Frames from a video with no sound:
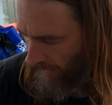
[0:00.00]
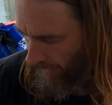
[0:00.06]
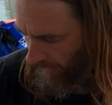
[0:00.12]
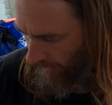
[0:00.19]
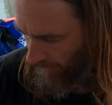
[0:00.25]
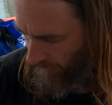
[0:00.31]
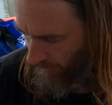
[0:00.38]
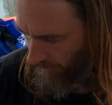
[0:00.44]

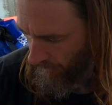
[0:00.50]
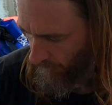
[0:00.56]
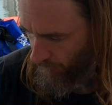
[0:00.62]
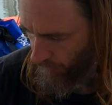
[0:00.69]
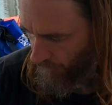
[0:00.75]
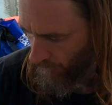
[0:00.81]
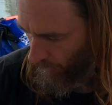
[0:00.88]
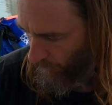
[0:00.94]
And
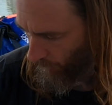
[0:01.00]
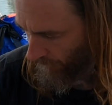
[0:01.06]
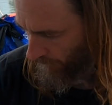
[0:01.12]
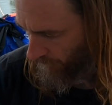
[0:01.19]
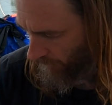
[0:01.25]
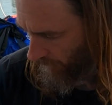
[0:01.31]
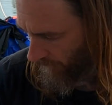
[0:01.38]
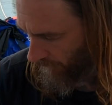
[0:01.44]
um, so we're
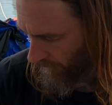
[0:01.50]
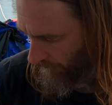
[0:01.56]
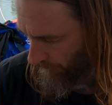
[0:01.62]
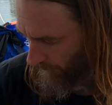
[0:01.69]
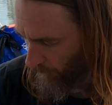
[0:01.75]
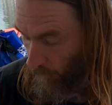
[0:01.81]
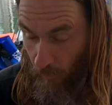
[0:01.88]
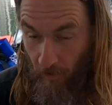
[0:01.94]
just going to
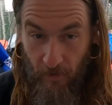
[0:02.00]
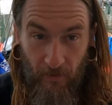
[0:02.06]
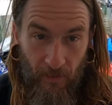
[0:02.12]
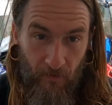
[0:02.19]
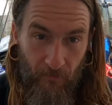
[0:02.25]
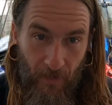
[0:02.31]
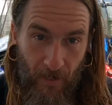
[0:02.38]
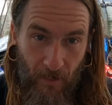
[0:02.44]
be working
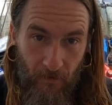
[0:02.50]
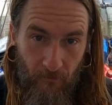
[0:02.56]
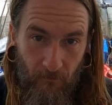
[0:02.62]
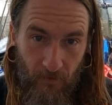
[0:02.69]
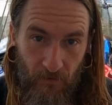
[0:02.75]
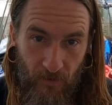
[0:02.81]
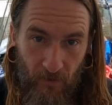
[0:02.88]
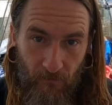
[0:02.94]
down that
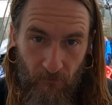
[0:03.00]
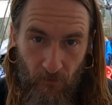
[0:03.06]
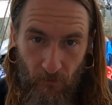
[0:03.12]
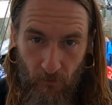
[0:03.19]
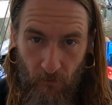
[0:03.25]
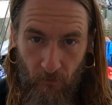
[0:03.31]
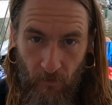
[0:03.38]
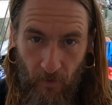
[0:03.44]
this
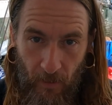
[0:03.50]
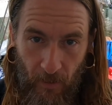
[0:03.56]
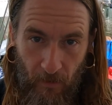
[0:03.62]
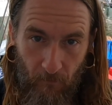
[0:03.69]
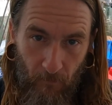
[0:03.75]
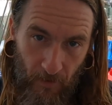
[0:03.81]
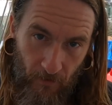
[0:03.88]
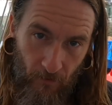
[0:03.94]
afternoon
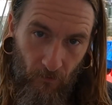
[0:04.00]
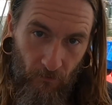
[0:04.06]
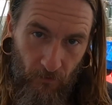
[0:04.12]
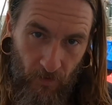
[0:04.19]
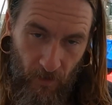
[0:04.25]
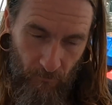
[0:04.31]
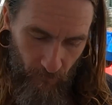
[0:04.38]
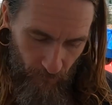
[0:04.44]
and making all
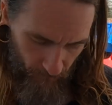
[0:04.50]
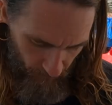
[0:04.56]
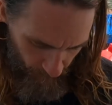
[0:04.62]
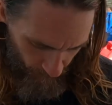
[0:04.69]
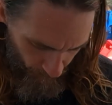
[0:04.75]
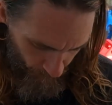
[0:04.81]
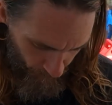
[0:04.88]
the cables.